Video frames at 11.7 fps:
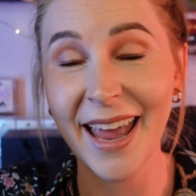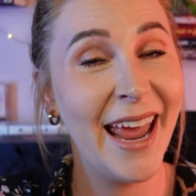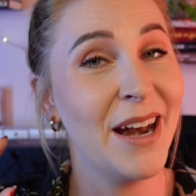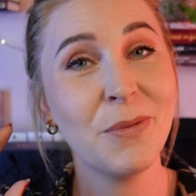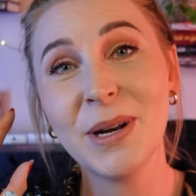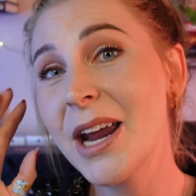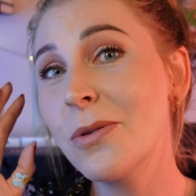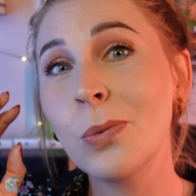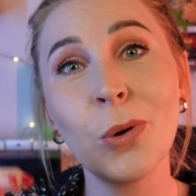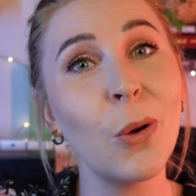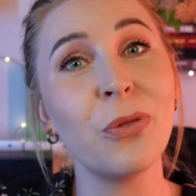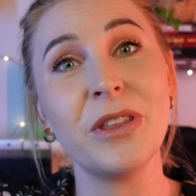And when I
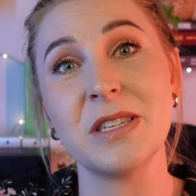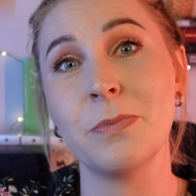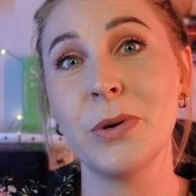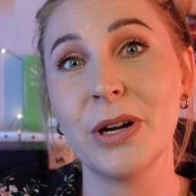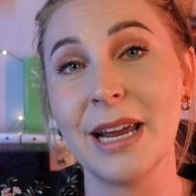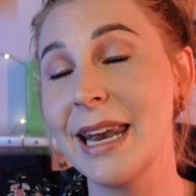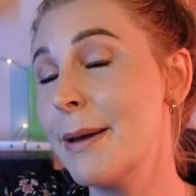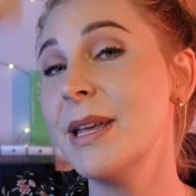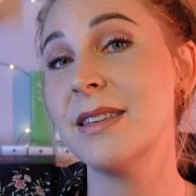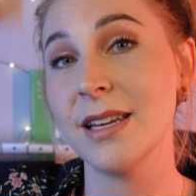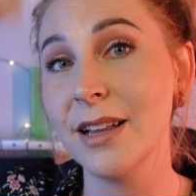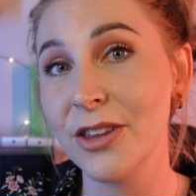wrote this book, let me
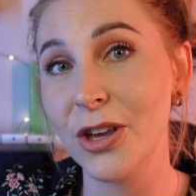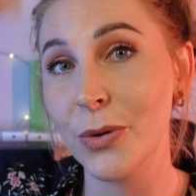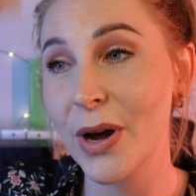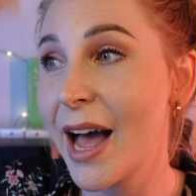tell you,